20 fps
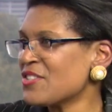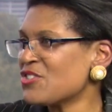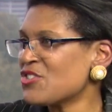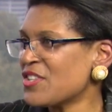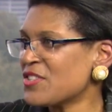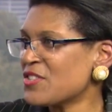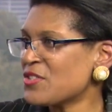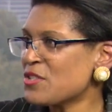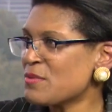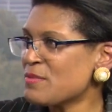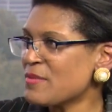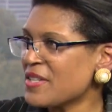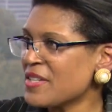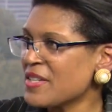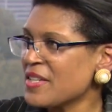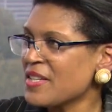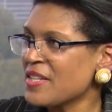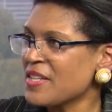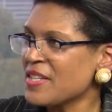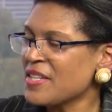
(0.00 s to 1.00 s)
agenda to me.
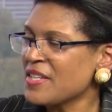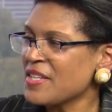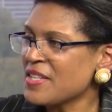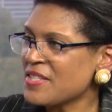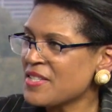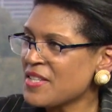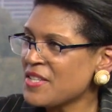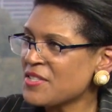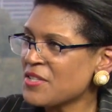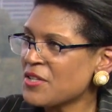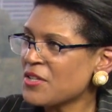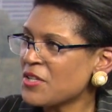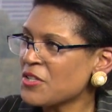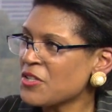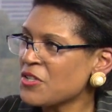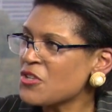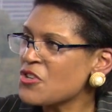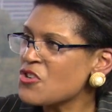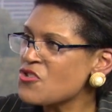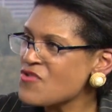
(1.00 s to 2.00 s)
Ceaser,
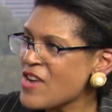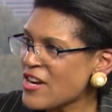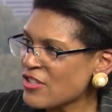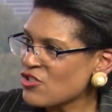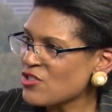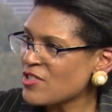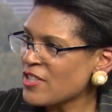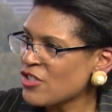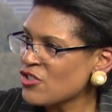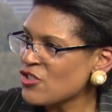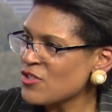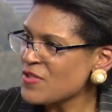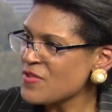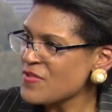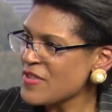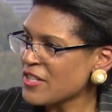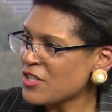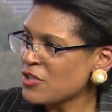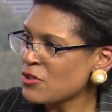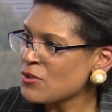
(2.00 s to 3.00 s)
congratulations and
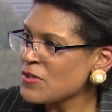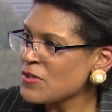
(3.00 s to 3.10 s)
thank you